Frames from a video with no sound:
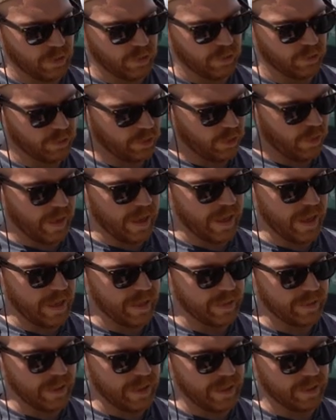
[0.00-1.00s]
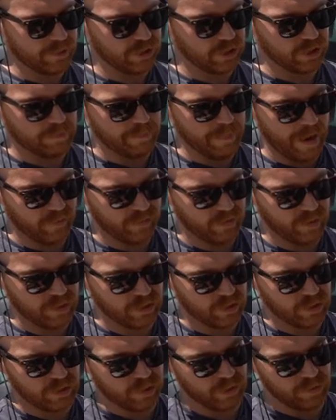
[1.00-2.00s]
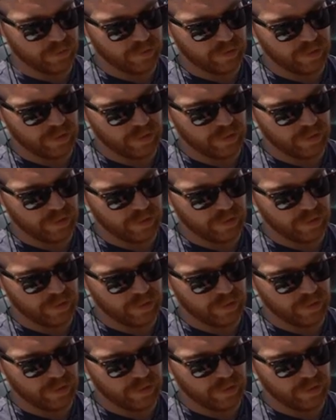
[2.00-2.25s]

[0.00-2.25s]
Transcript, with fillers: You can go ahead and just mount these to